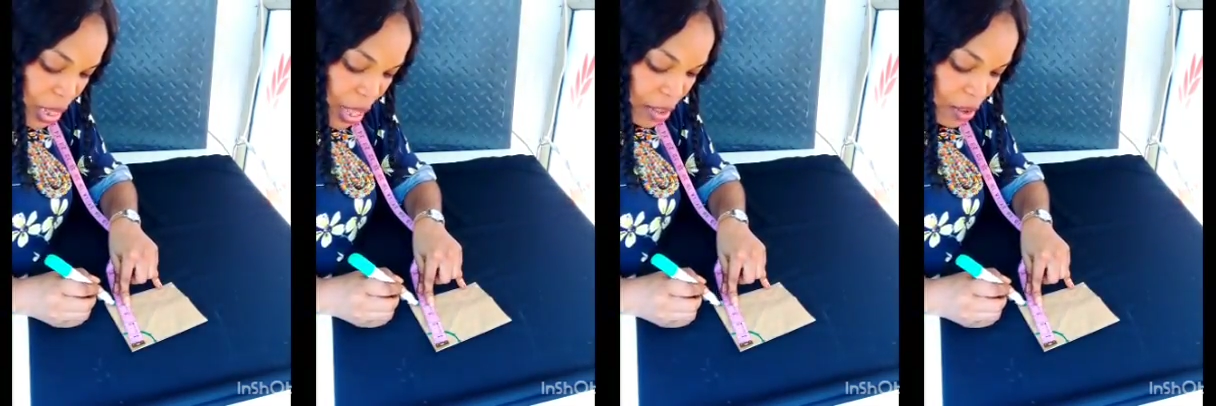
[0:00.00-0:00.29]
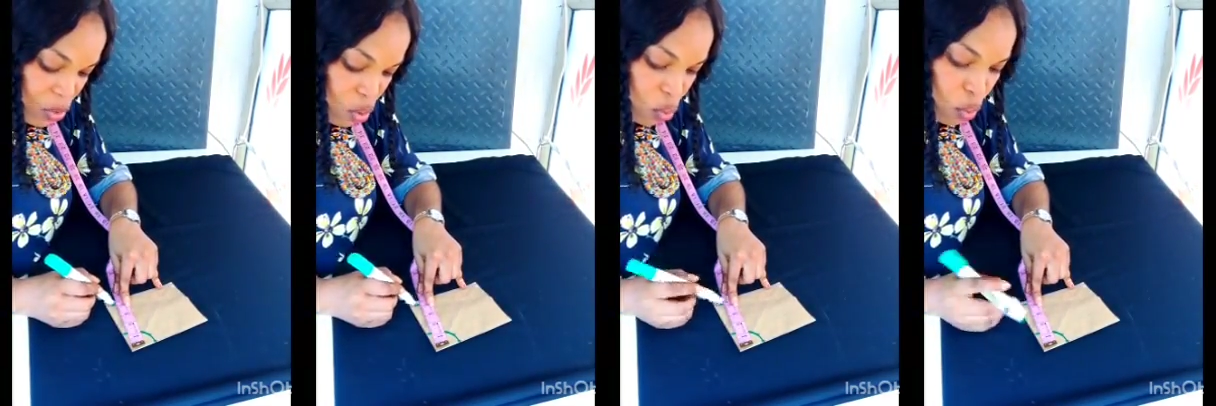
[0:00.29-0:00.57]
That
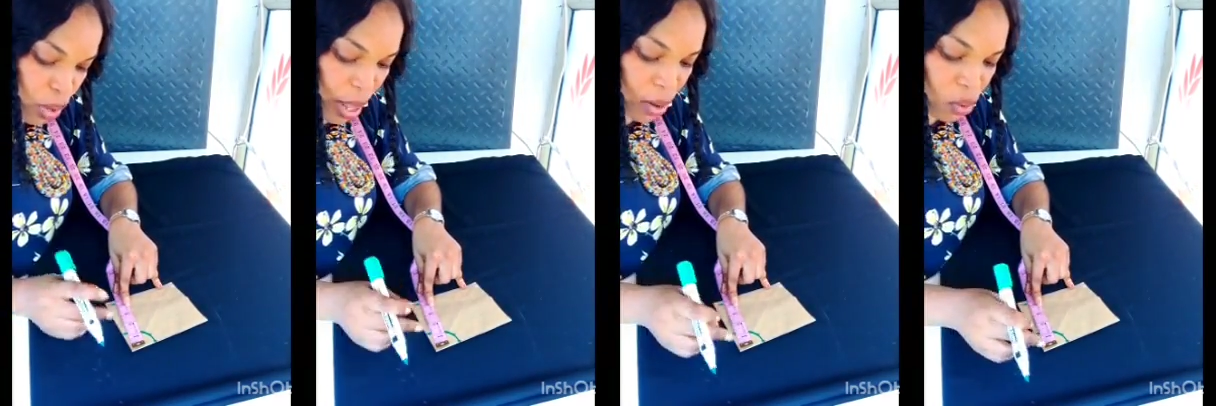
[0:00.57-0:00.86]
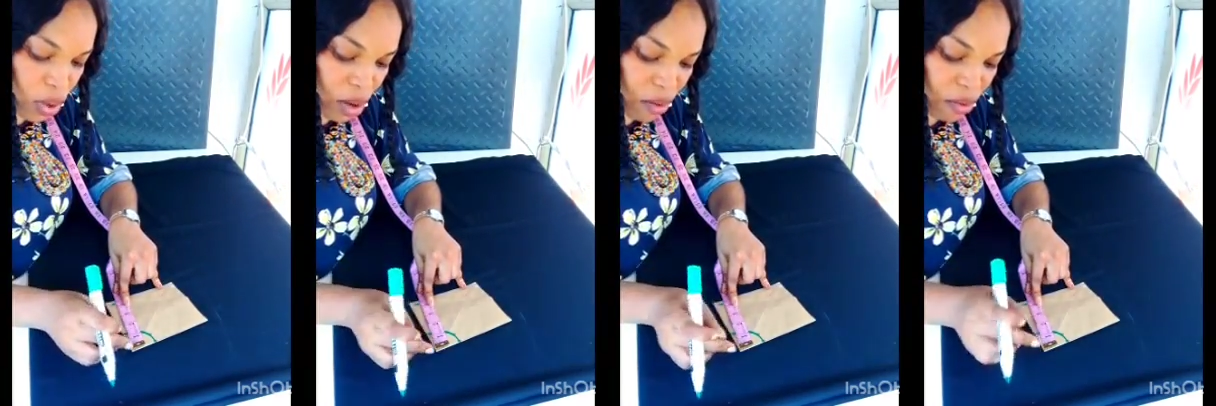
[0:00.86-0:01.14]
is what we are
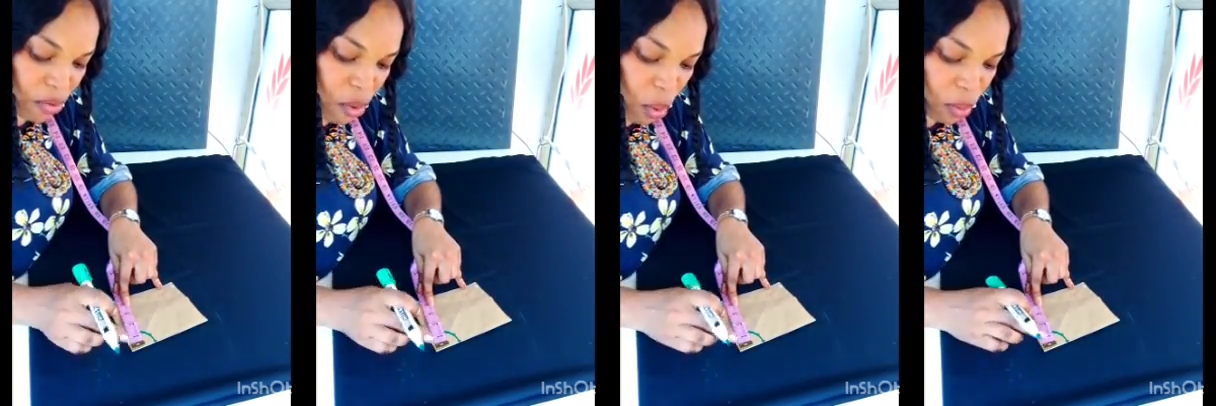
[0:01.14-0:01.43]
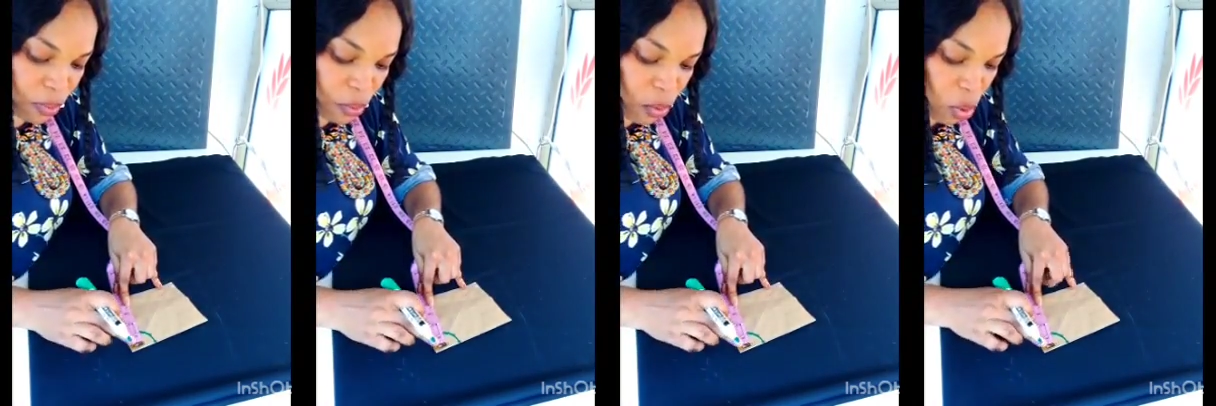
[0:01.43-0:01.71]
looking for,
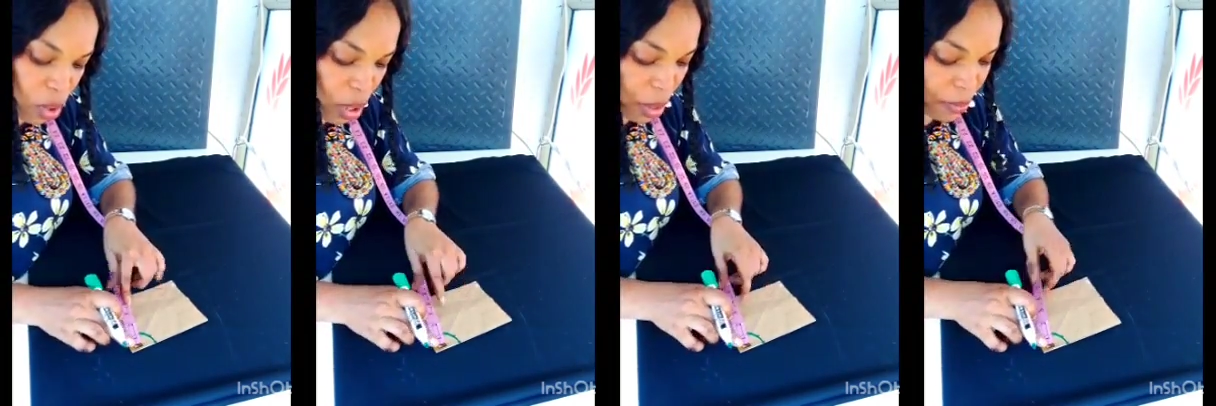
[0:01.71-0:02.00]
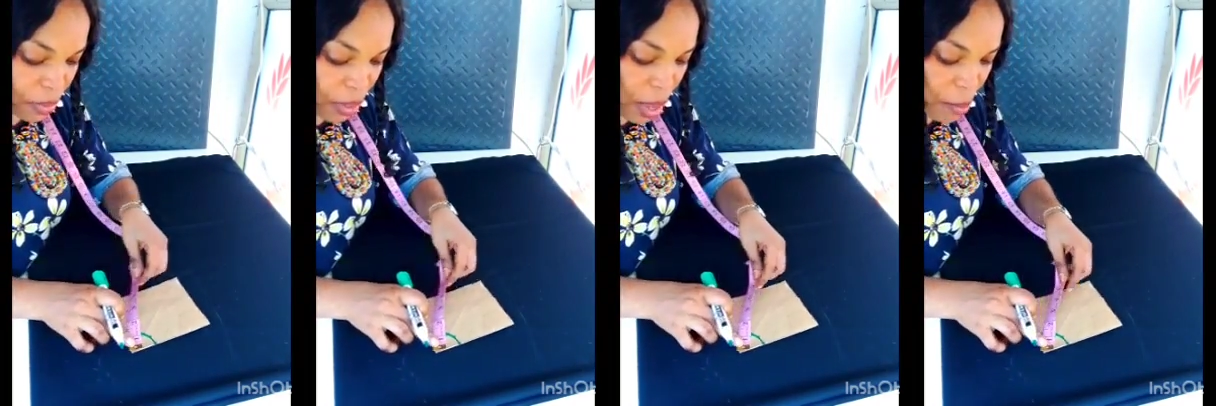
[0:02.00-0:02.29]

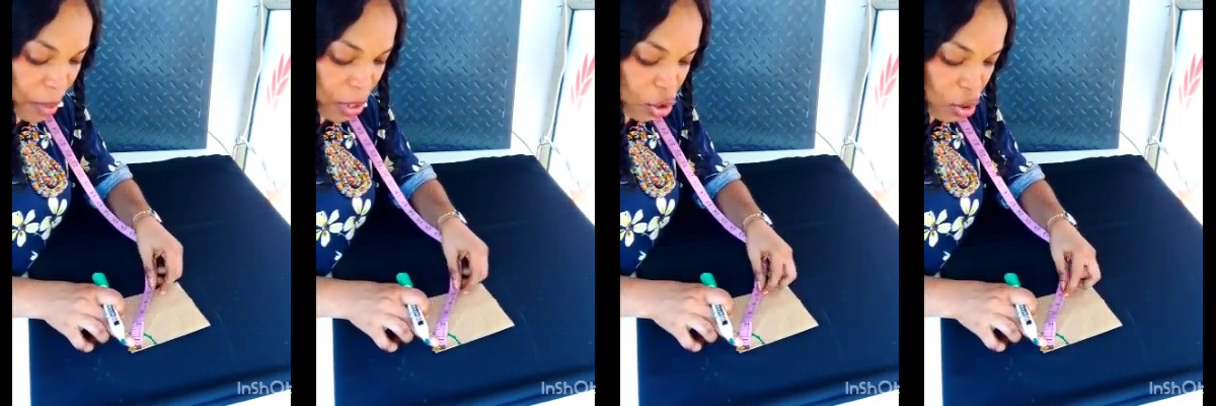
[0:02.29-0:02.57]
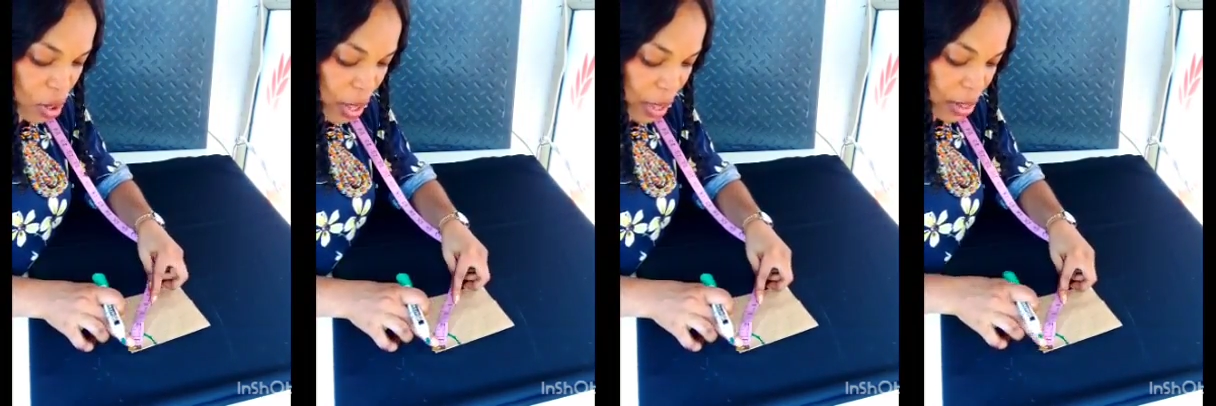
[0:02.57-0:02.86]
okay, and
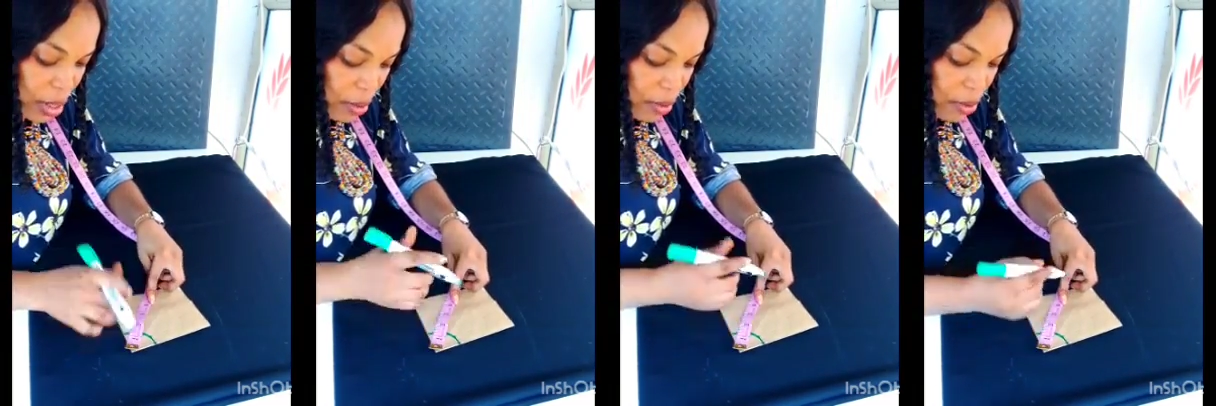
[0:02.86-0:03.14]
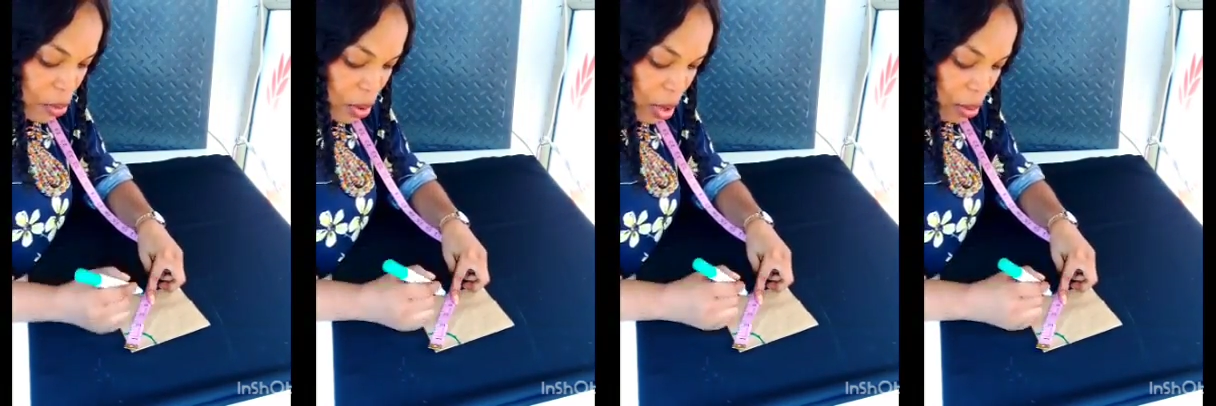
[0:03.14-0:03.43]
measure like
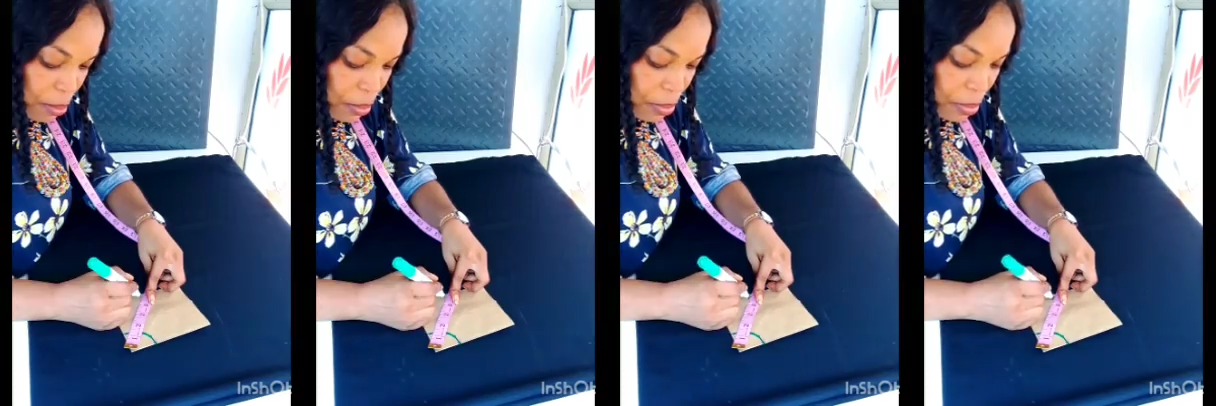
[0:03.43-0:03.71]
this, okay.